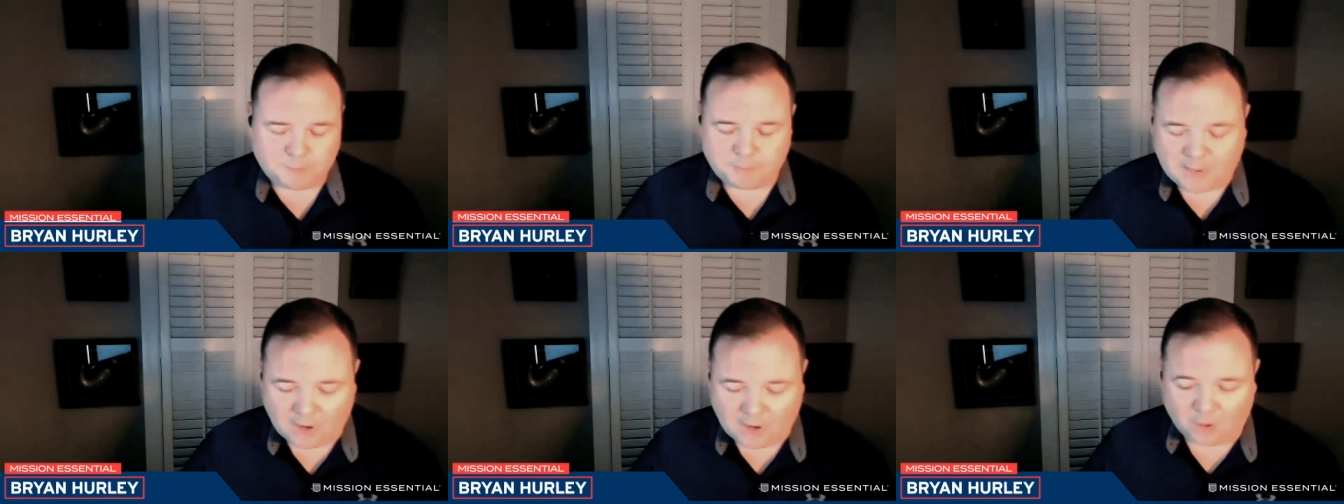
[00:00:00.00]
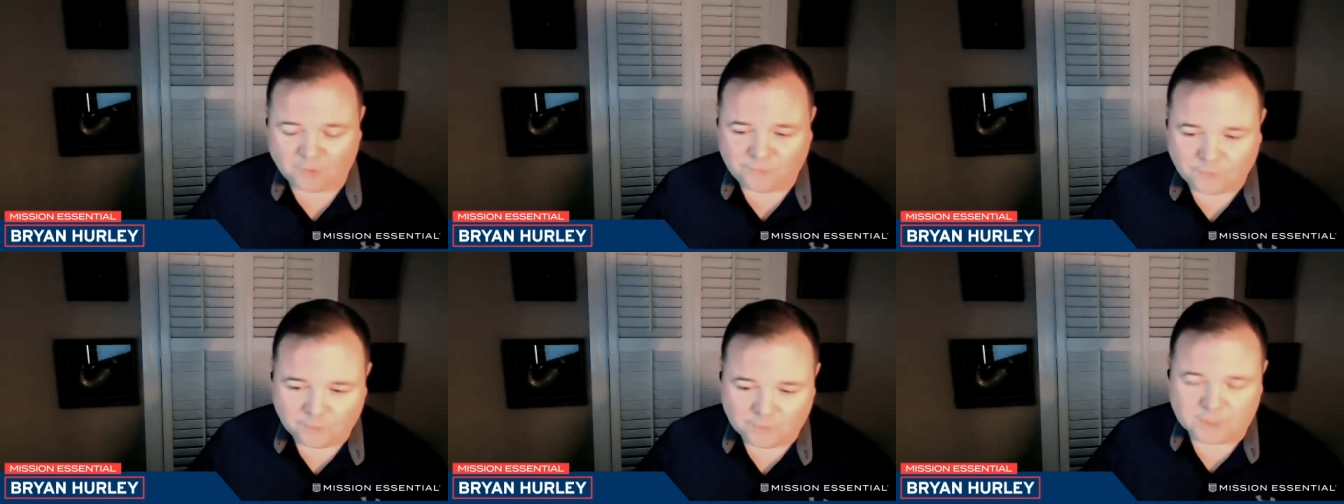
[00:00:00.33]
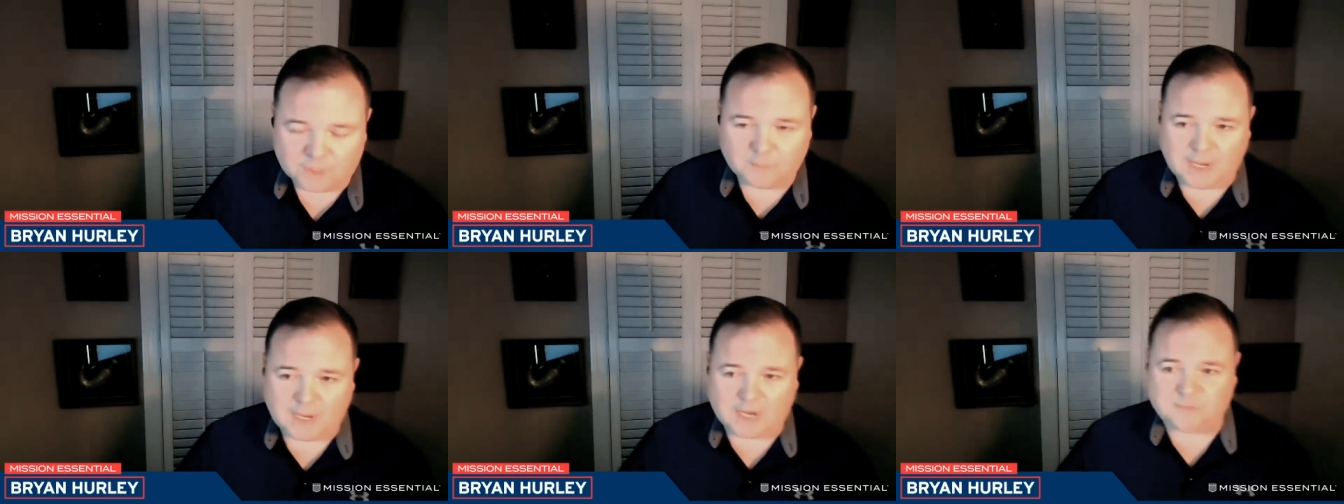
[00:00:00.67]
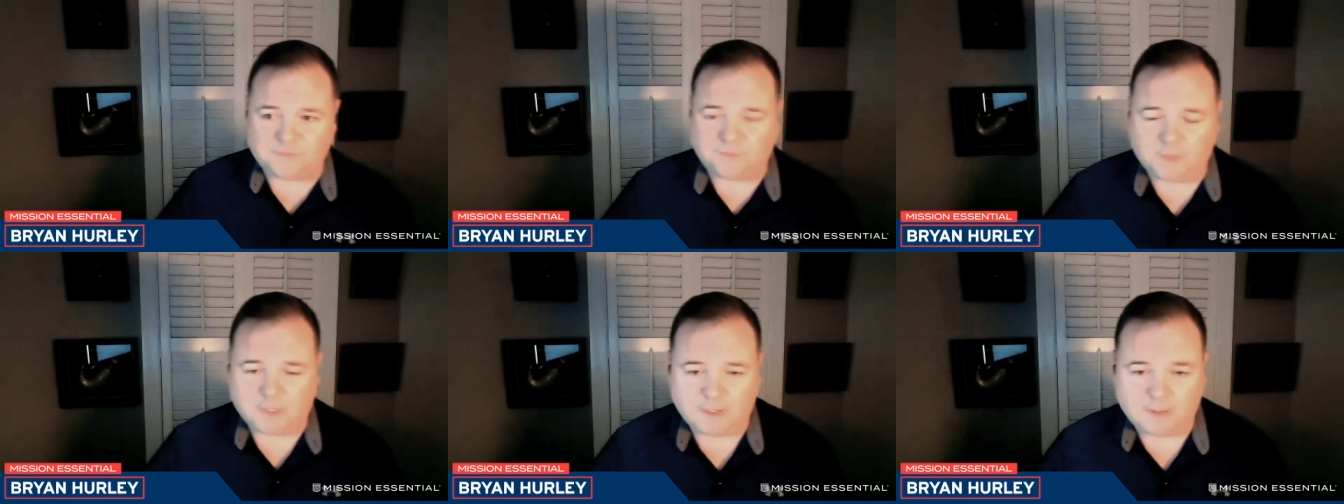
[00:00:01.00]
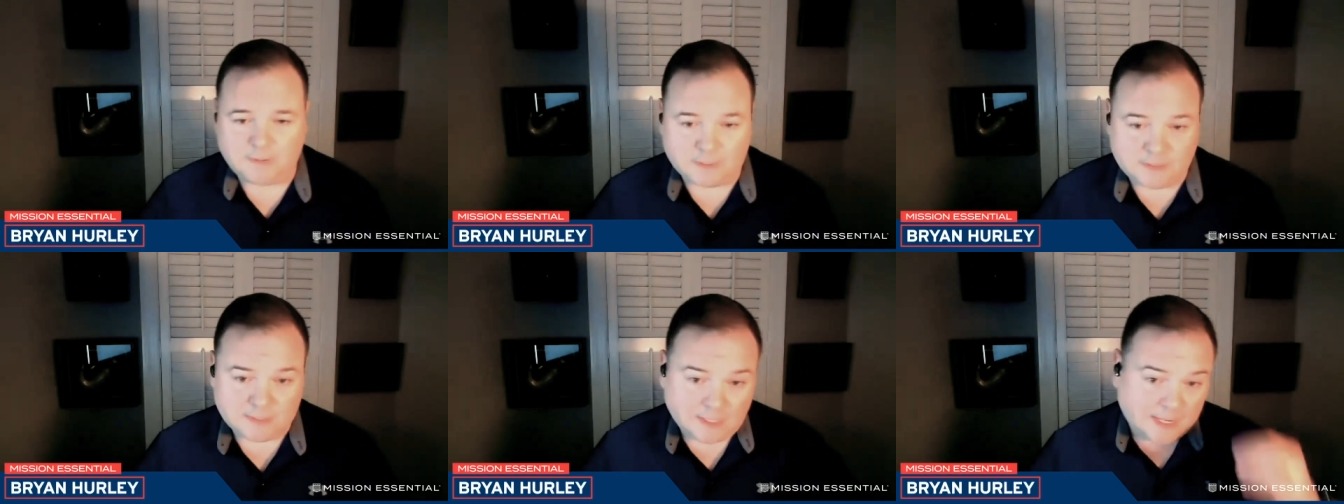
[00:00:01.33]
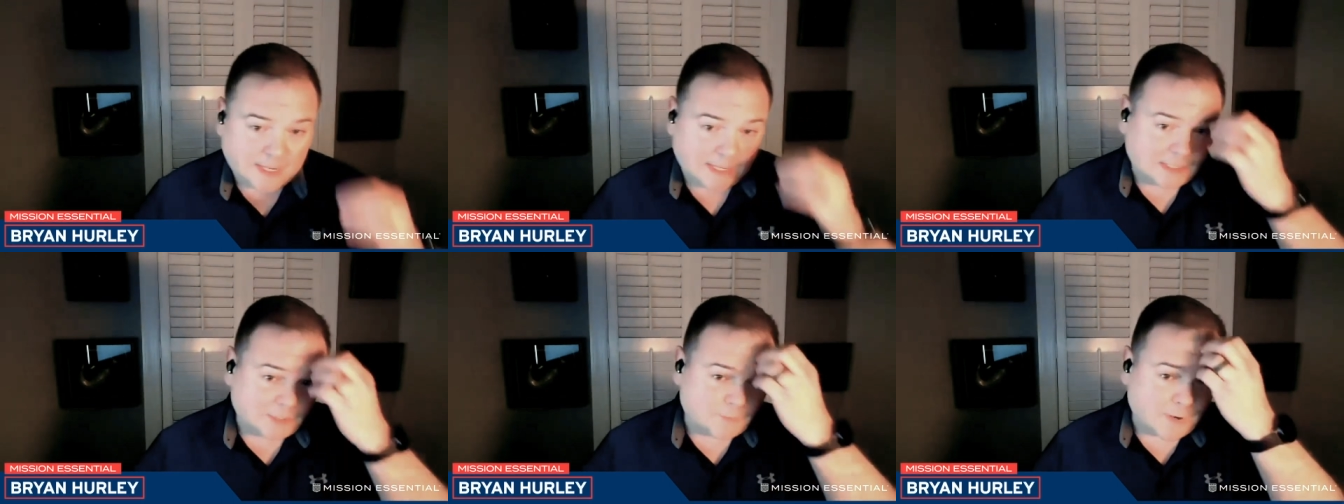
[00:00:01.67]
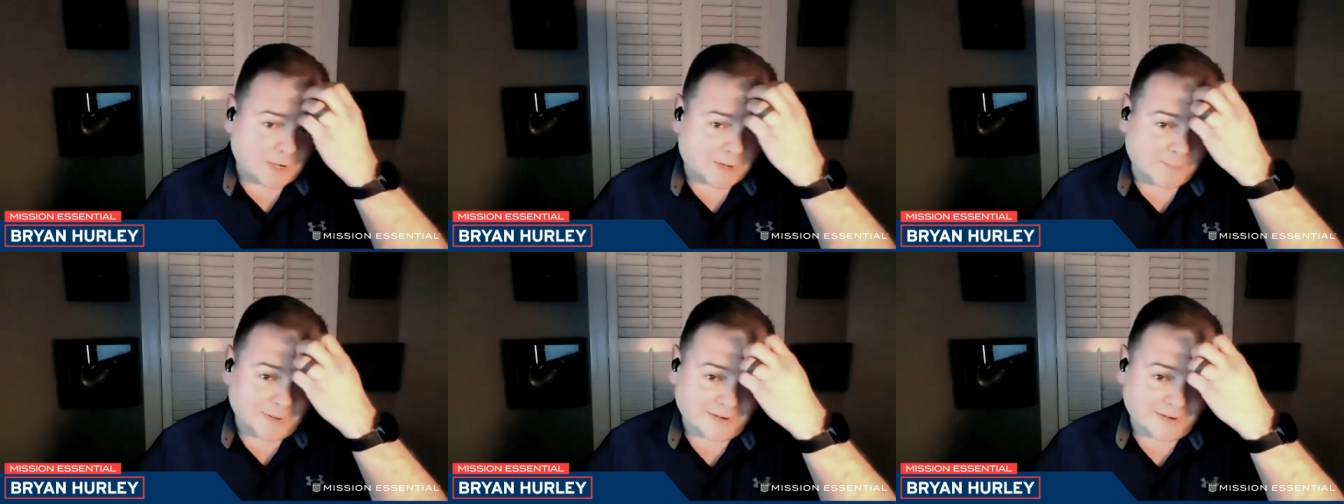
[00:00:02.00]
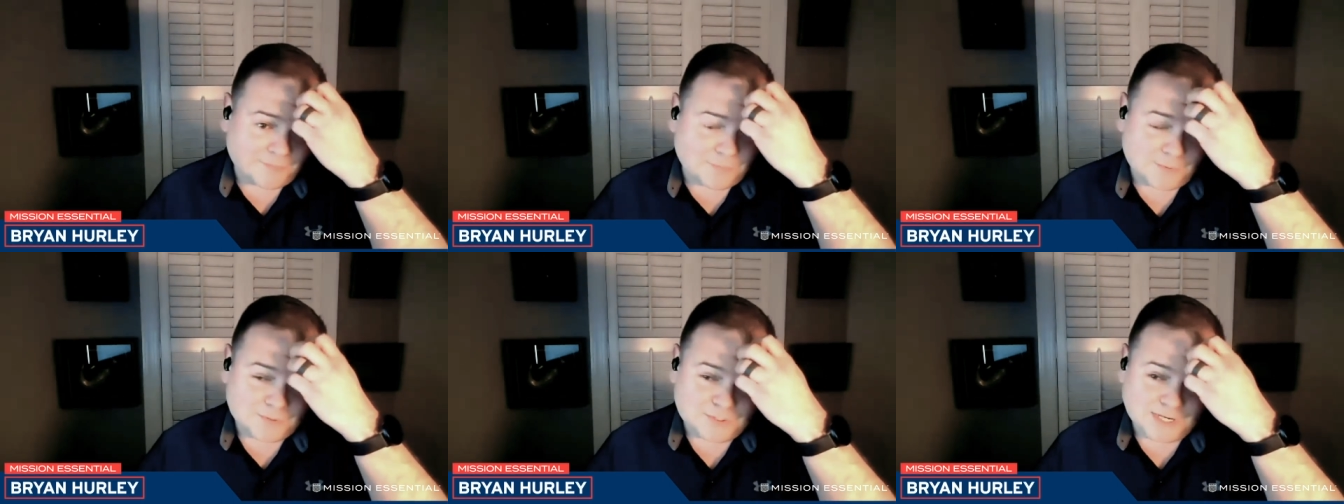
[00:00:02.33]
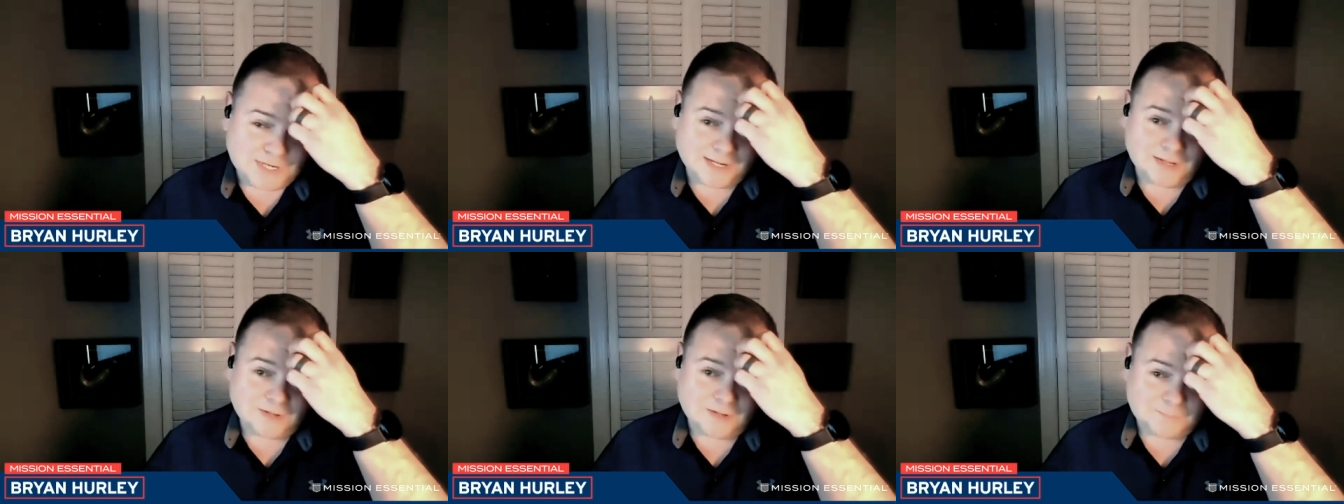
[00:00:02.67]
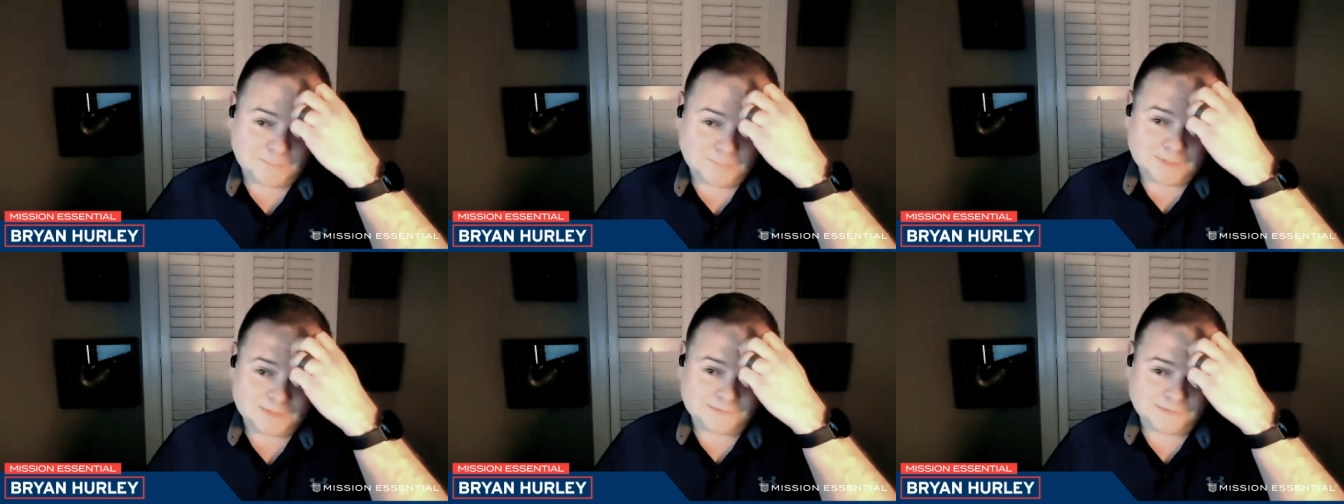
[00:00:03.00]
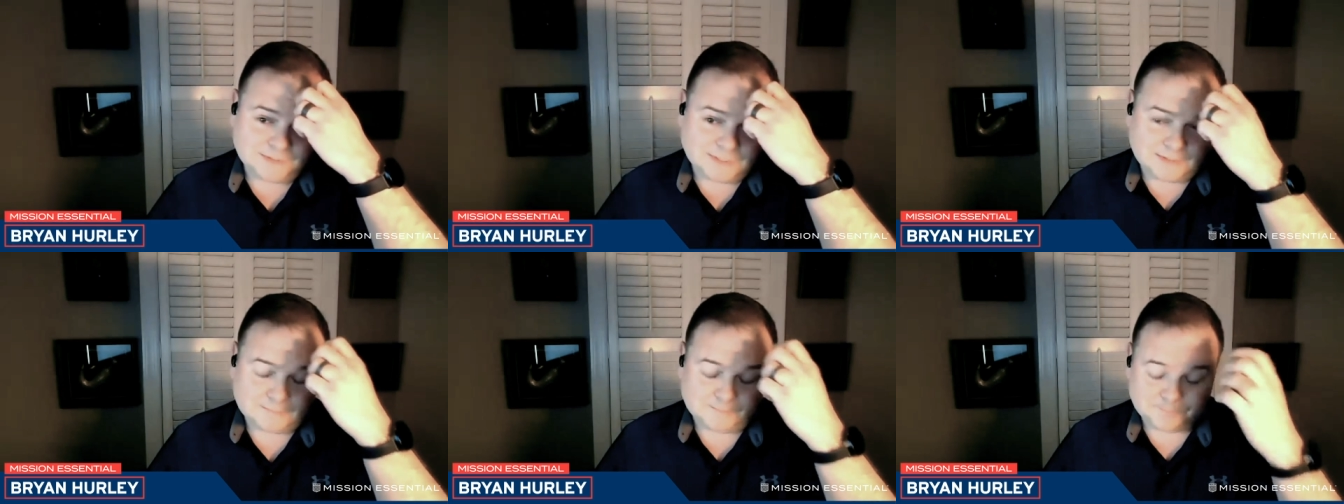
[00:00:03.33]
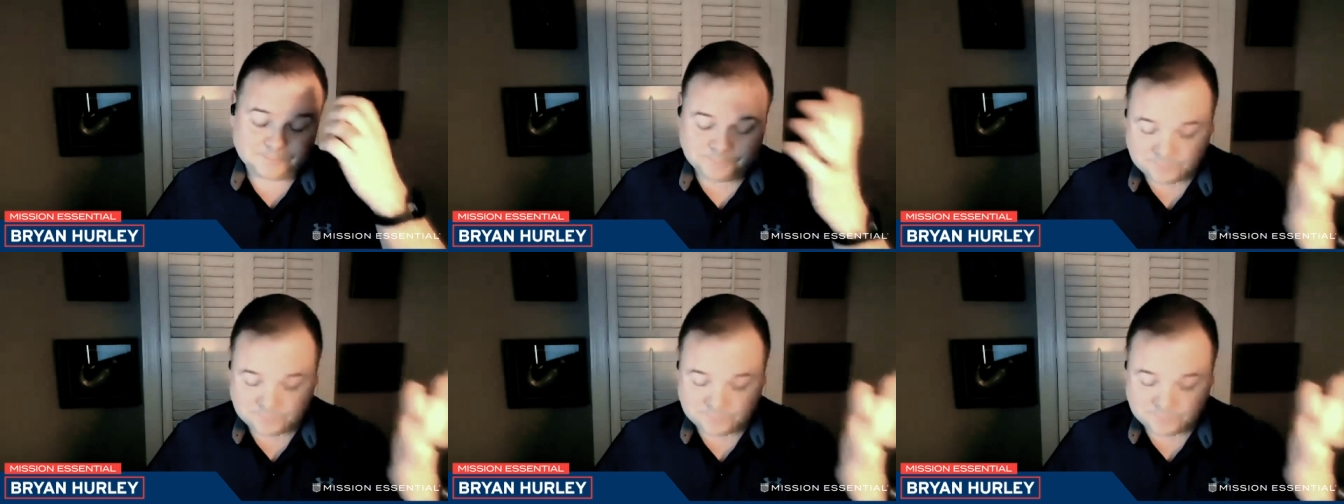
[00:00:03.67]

powerful and impactful i, I highly recommend everyone check it out but um, yeah,